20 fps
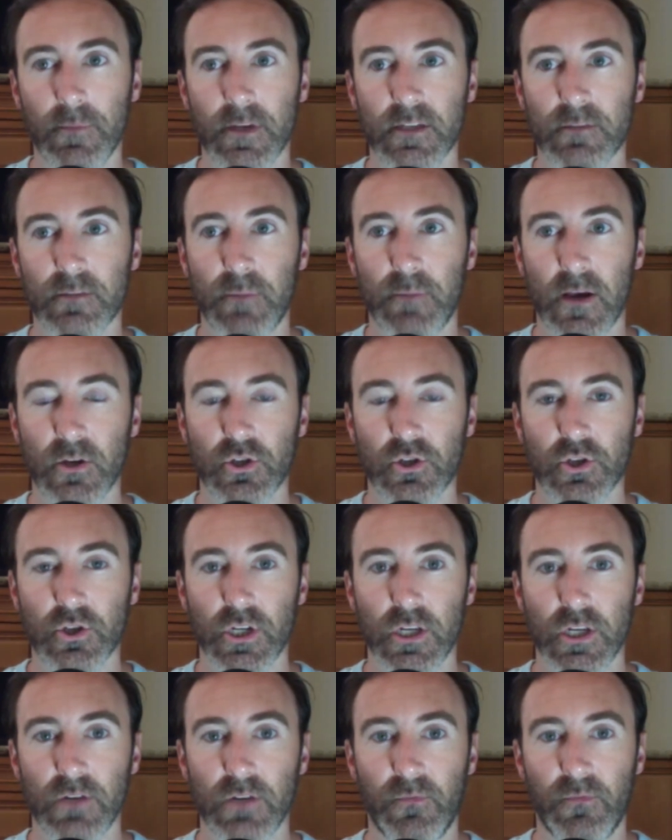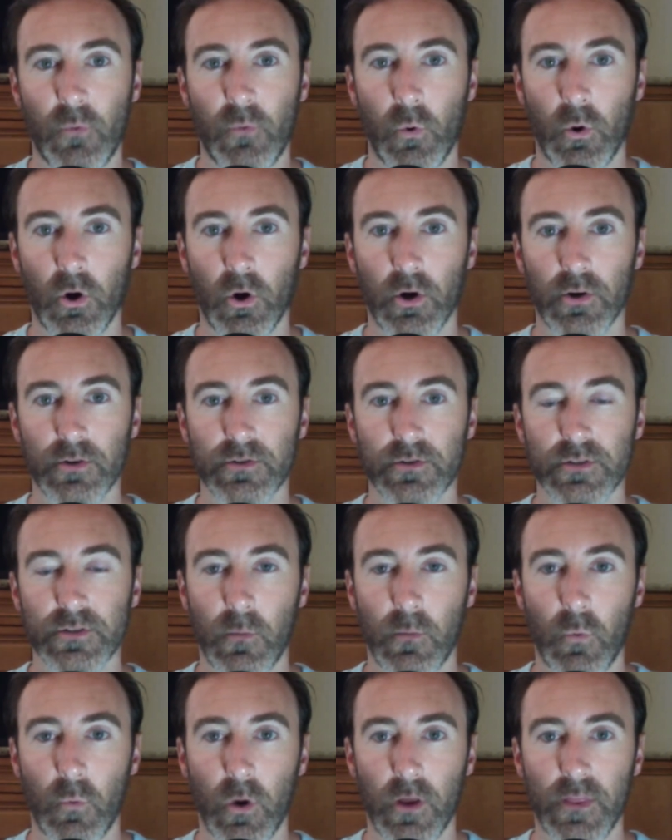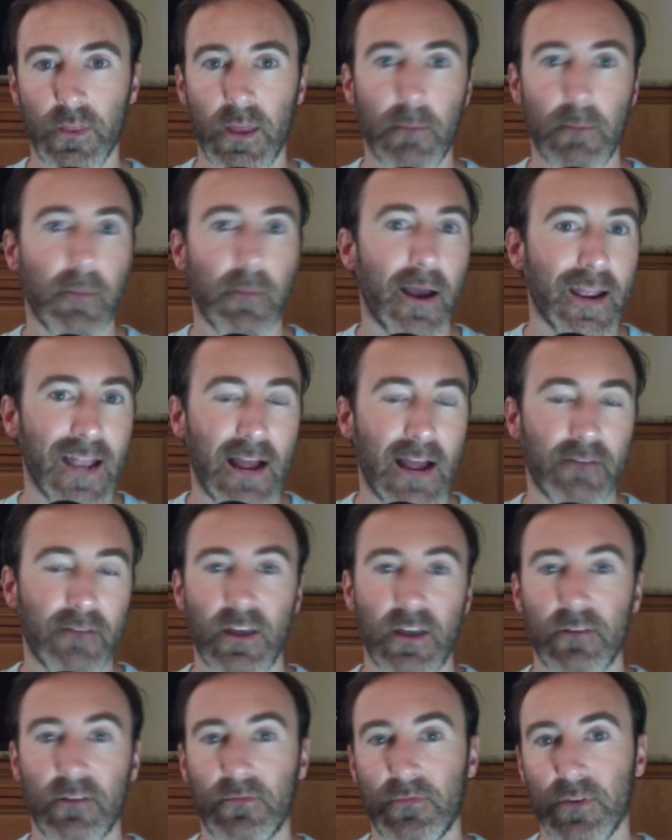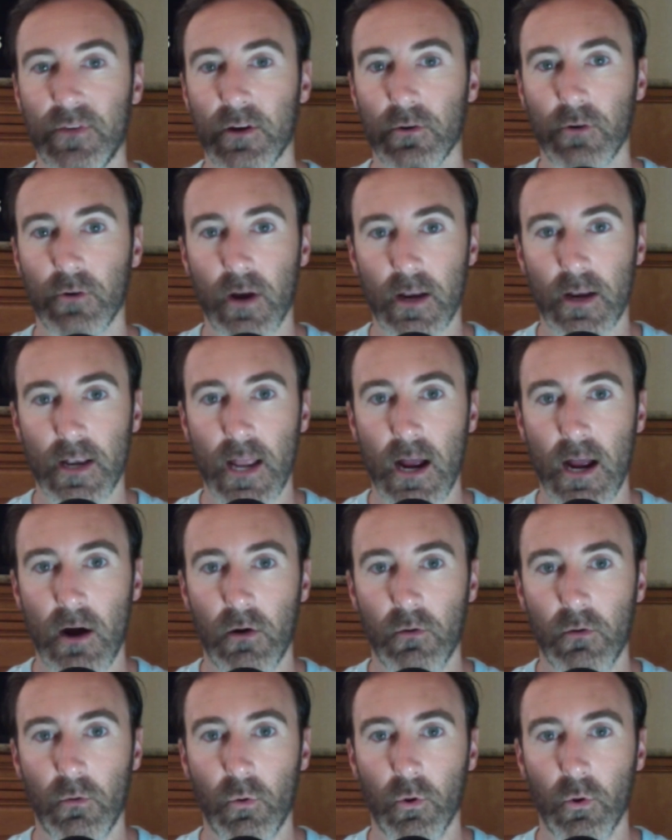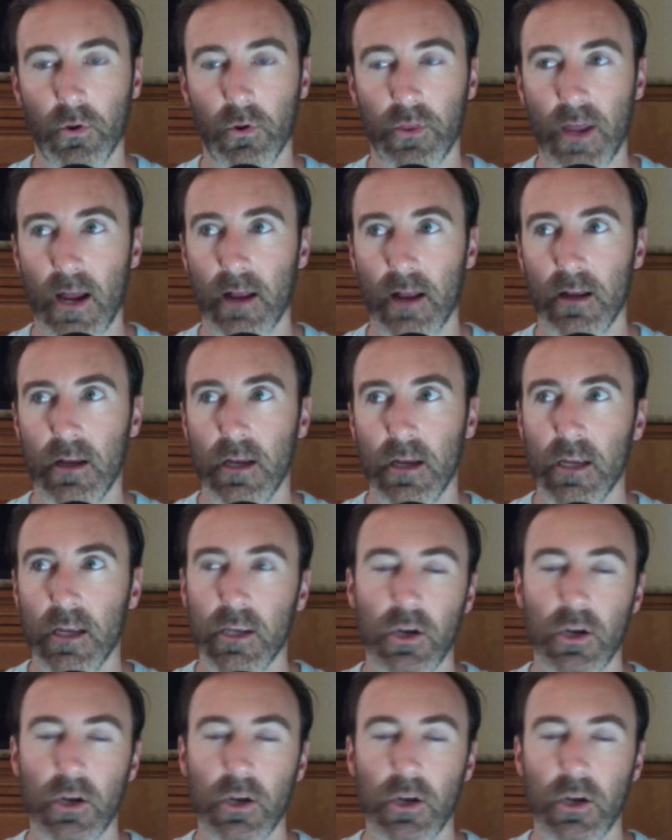especially for someone that might have that fear right now, or that,